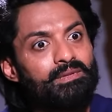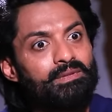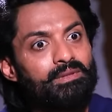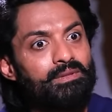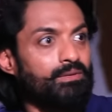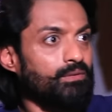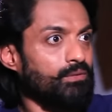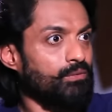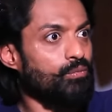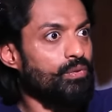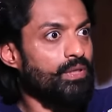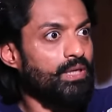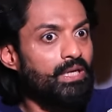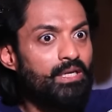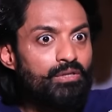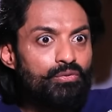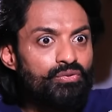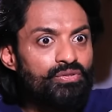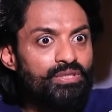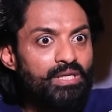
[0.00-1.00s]
Nu ikkada
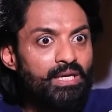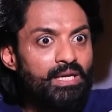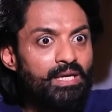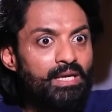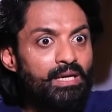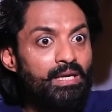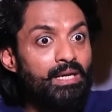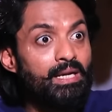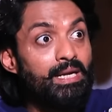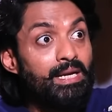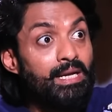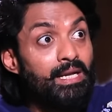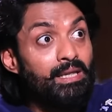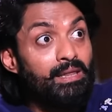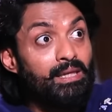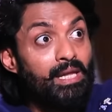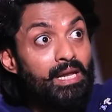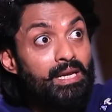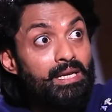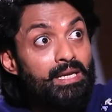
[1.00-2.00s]
chustunanga
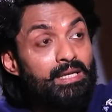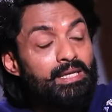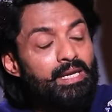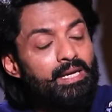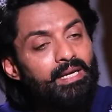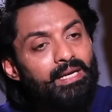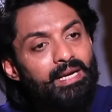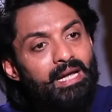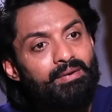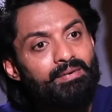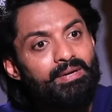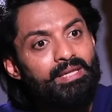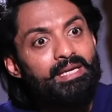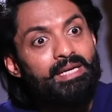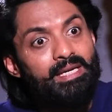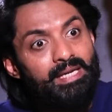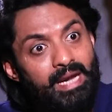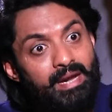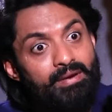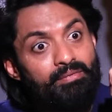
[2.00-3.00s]
nen nee dikkara raavalante
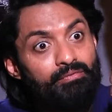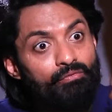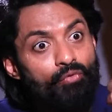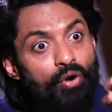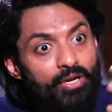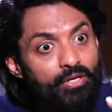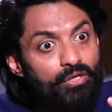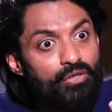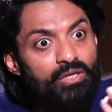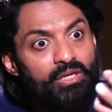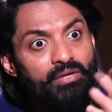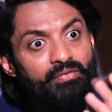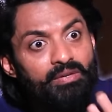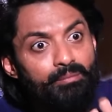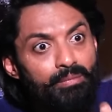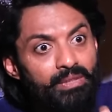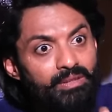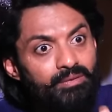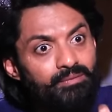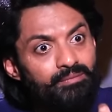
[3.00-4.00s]
em, what are you giving
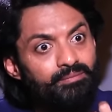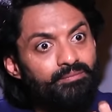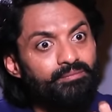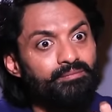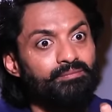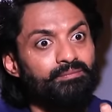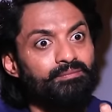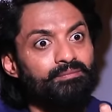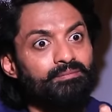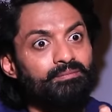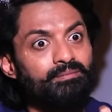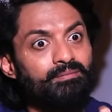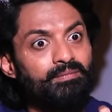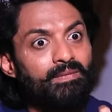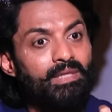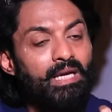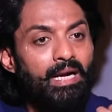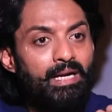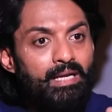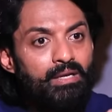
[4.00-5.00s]
me?
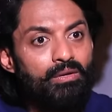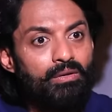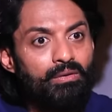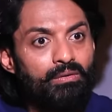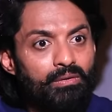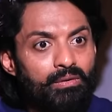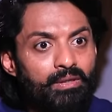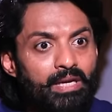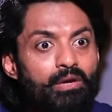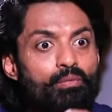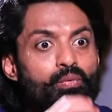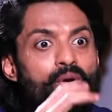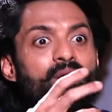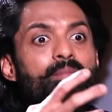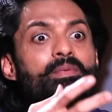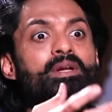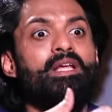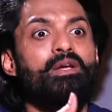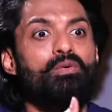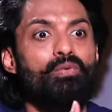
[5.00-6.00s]
Ante
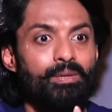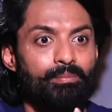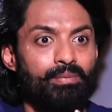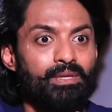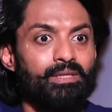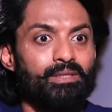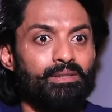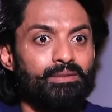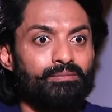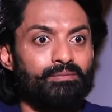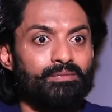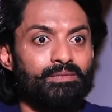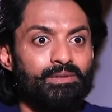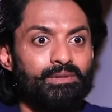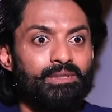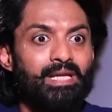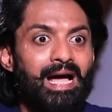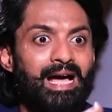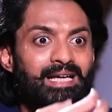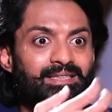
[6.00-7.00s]
requirement equipped,
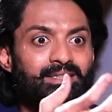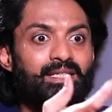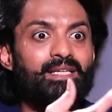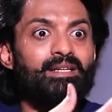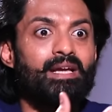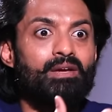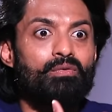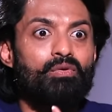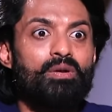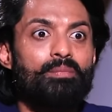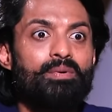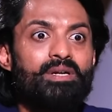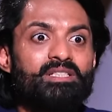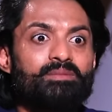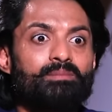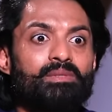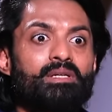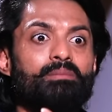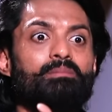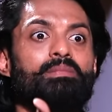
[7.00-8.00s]
the asking requirement has
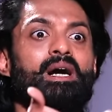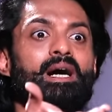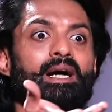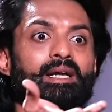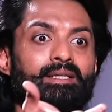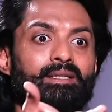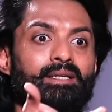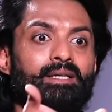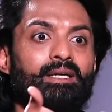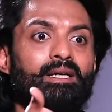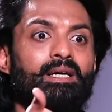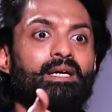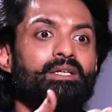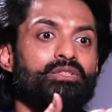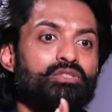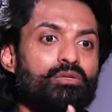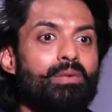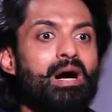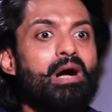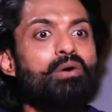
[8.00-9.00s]
become high. So
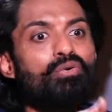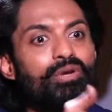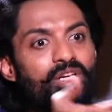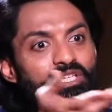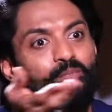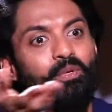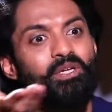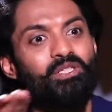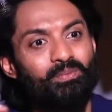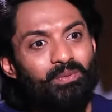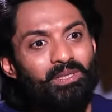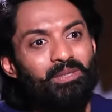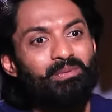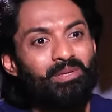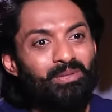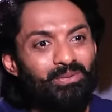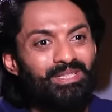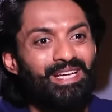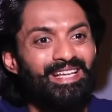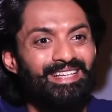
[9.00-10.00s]
maaku responsibility
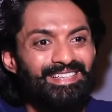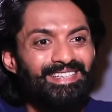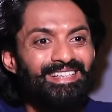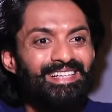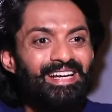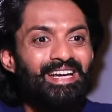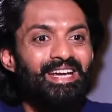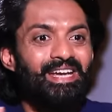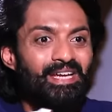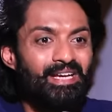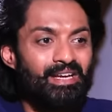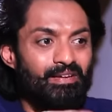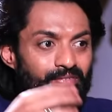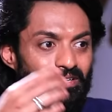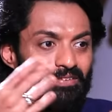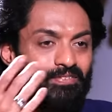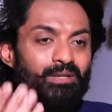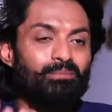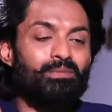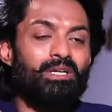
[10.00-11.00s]
perugutundi. Like every
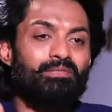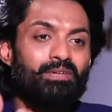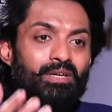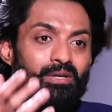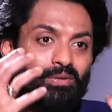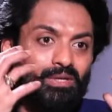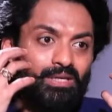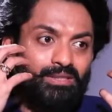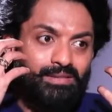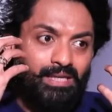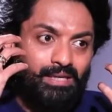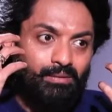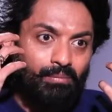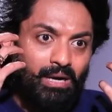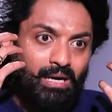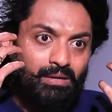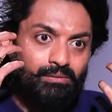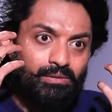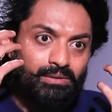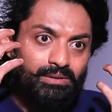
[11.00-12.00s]
film that we are doing is like
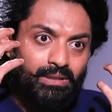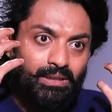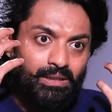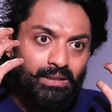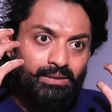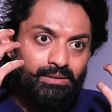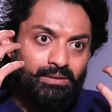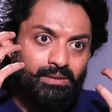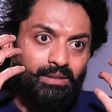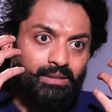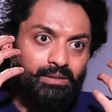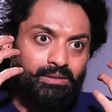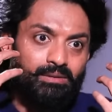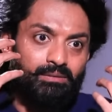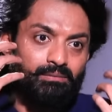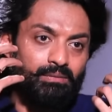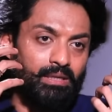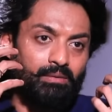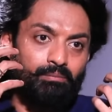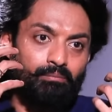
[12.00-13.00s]
maaku asra, it's
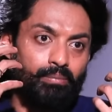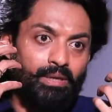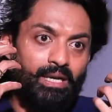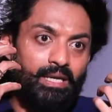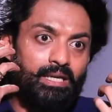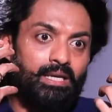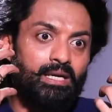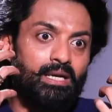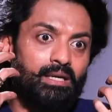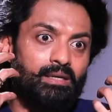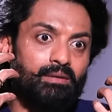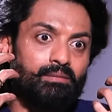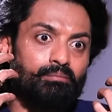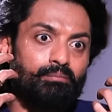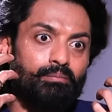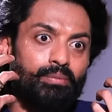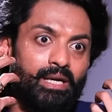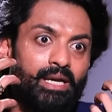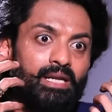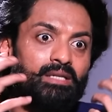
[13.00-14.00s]
like breaking our
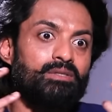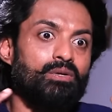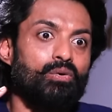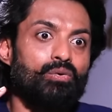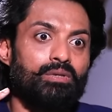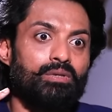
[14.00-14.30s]
brains out,